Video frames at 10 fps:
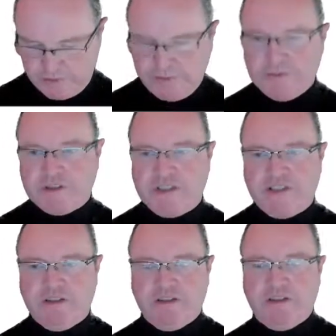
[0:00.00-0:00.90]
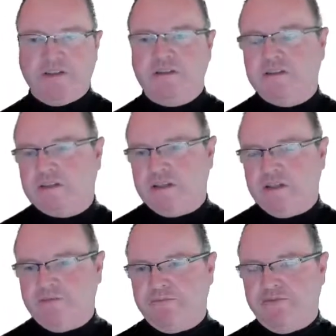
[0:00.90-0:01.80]
a particular
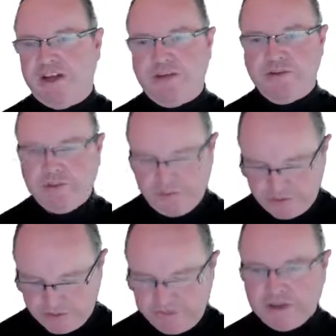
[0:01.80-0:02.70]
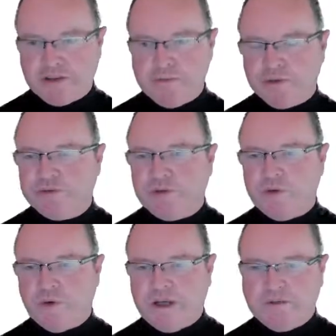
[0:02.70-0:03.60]
value, so we'll use a variable,
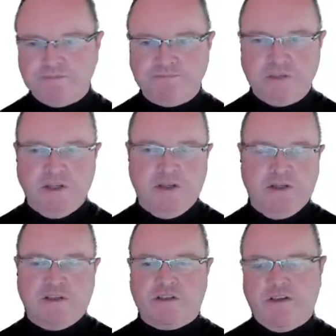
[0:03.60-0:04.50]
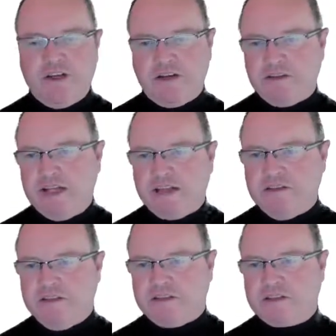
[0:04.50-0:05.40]
$1, so that our
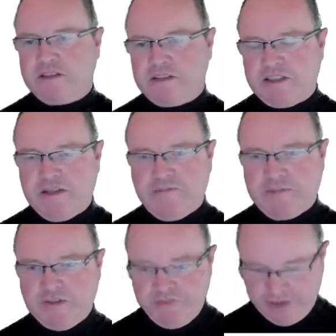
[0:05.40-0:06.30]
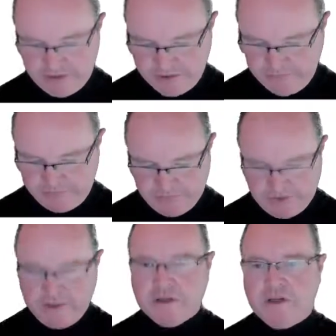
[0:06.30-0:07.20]
loudness can vary.
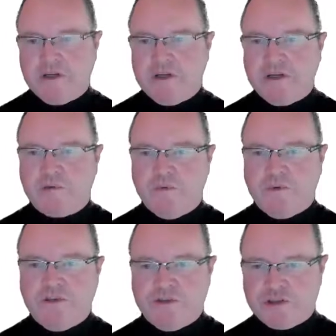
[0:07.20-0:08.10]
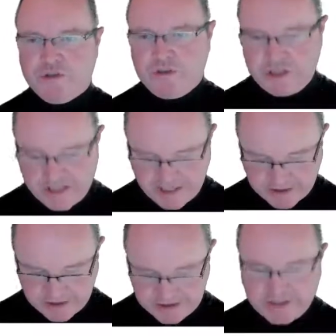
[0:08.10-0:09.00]
We'll give it a short attack,
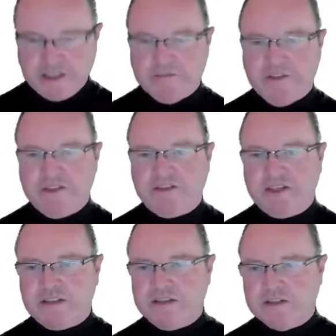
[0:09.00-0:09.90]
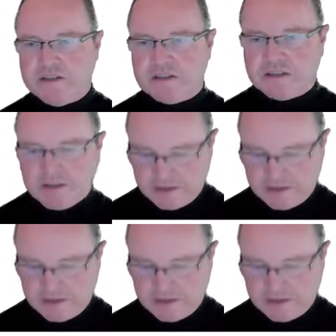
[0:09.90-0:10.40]
just 10 milliseconds.